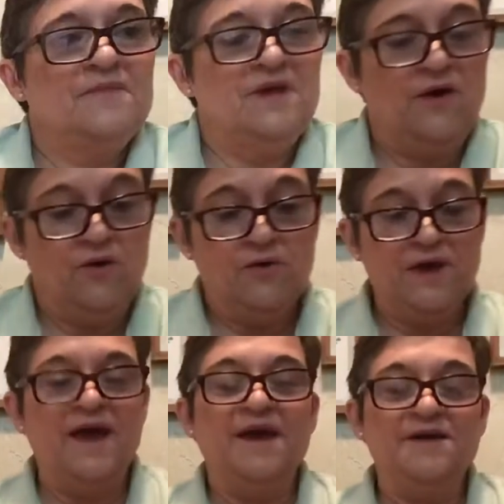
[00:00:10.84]

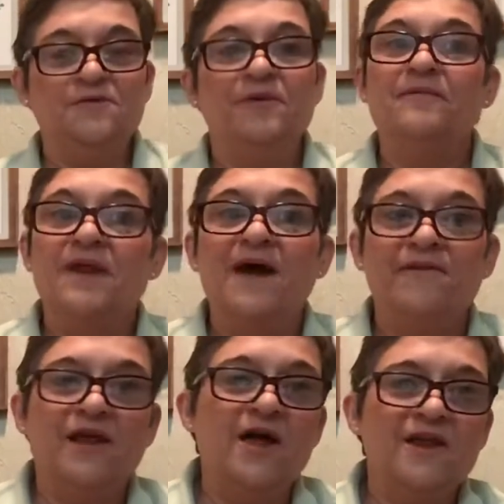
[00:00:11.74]
Okay, we've been
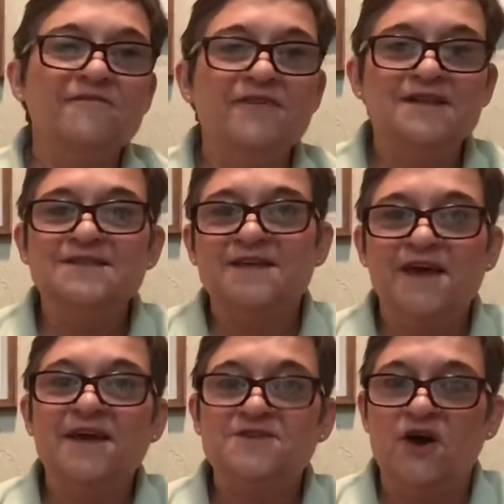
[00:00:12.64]
having a lot of fun
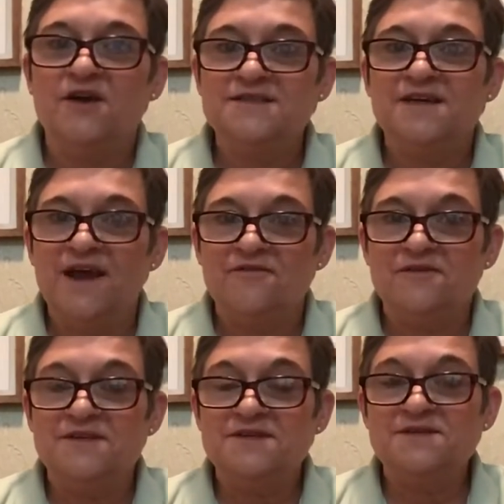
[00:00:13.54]
singing songs together
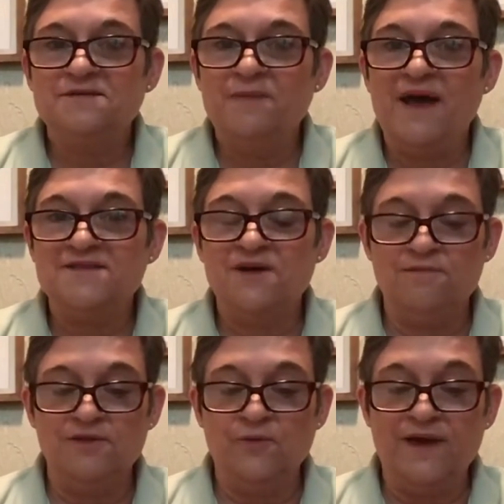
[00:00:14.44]
this past
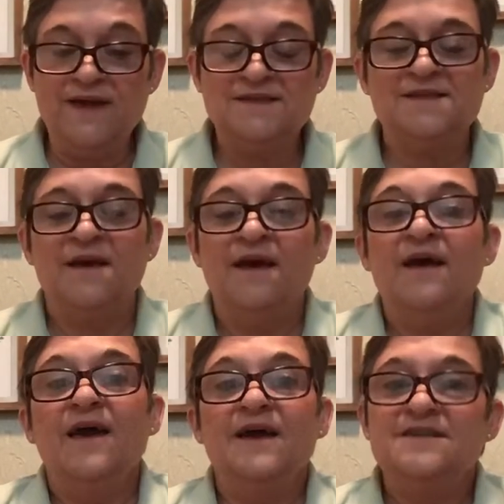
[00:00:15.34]
couple of weeks.
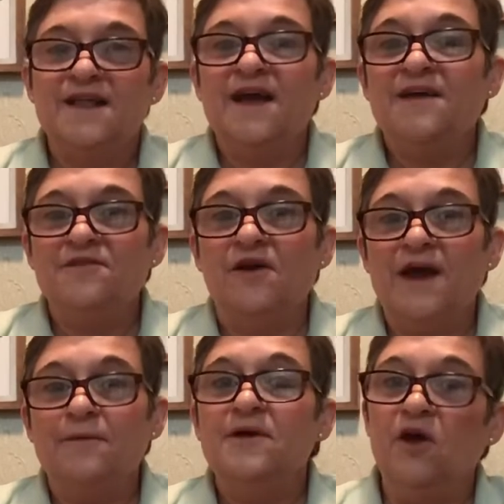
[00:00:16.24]
And today I thought
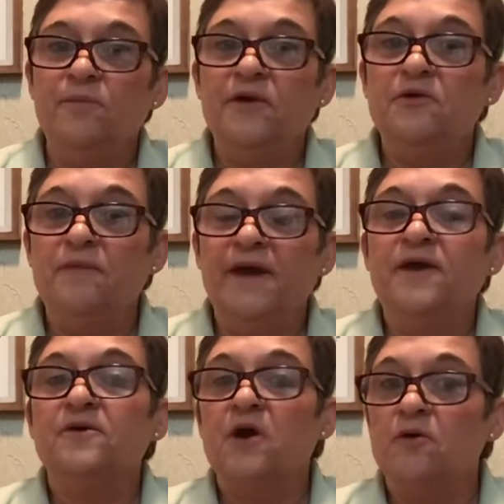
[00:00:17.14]
I would help you to
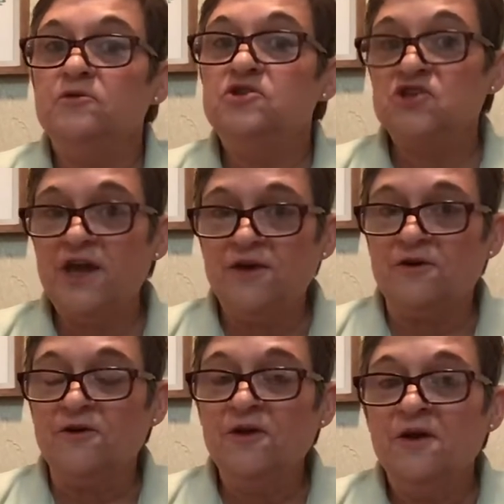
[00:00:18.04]
make your own
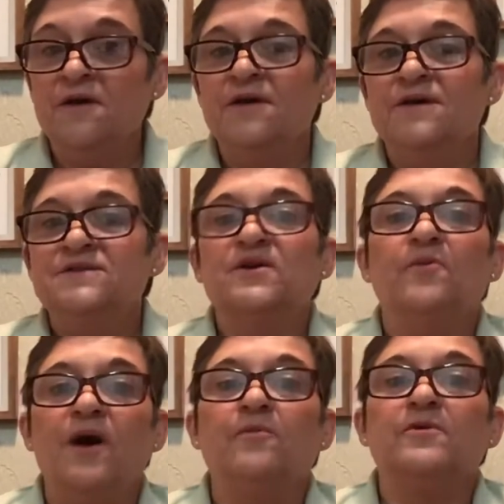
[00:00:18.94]
shaker.
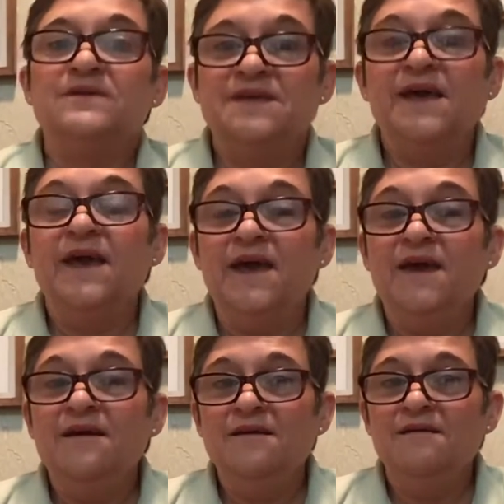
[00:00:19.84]
So while we're
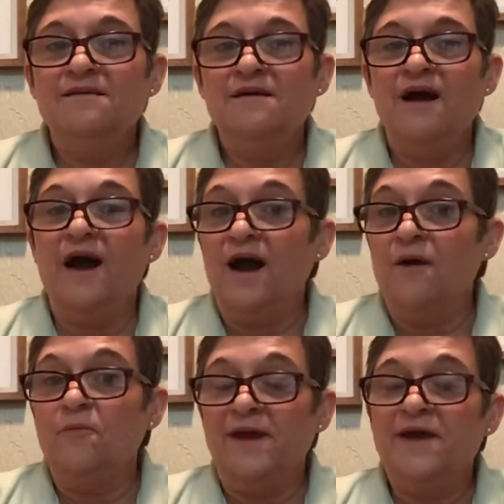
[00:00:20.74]
singing,
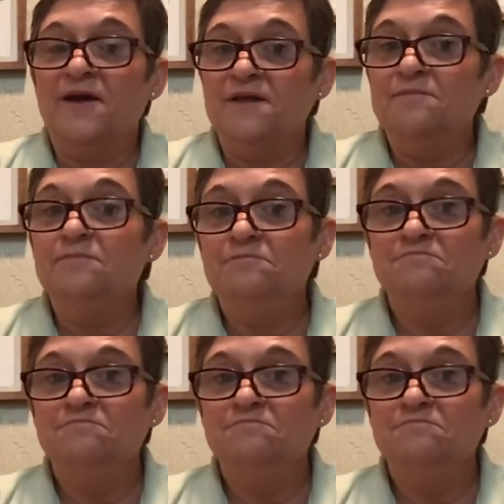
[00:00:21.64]
we can